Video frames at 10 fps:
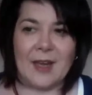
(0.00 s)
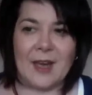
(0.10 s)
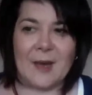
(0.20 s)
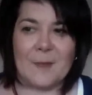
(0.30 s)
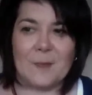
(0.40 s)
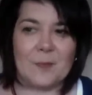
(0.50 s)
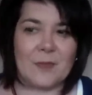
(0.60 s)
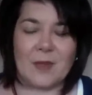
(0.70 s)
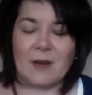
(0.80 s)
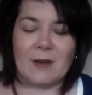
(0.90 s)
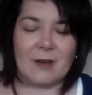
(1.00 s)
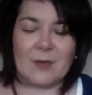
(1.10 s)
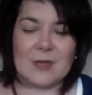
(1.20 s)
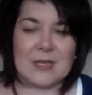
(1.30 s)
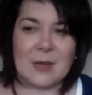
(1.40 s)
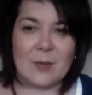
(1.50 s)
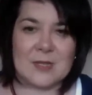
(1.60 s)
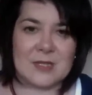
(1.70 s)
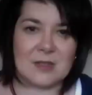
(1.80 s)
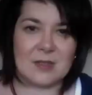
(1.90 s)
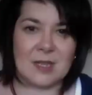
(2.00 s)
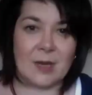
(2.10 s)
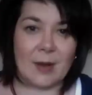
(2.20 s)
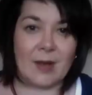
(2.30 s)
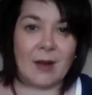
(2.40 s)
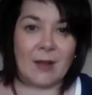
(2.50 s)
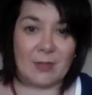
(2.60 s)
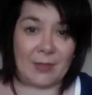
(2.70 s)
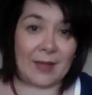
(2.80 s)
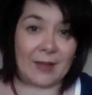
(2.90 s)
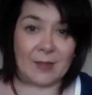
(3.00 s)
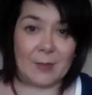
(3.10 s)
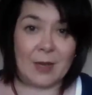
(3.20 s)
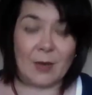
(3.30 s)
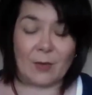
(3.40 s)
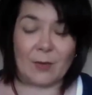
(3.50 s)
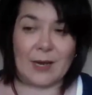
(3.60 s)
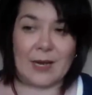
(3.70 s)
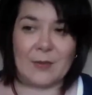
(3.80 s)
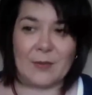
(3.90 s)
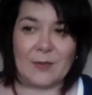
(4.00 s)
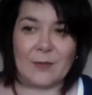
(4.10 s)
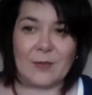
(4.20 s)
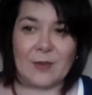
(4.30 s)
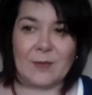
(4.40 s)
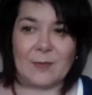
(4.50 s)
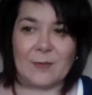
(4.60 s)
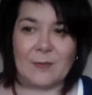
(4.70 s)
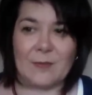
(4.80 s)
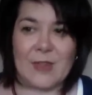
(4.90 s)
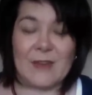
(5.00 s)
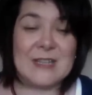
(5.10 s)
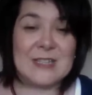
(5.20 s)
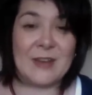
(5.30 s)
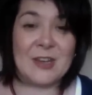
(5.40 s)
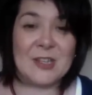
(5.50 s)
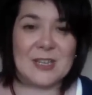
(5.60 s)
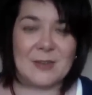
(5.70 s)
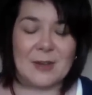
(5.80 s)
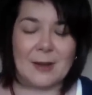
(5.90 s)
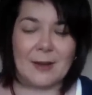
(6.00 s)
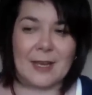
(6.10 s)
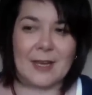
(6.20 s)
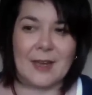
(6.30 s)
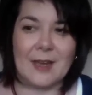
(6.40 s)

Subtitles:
It was, I can't thank them enough really for their intervention, if you like,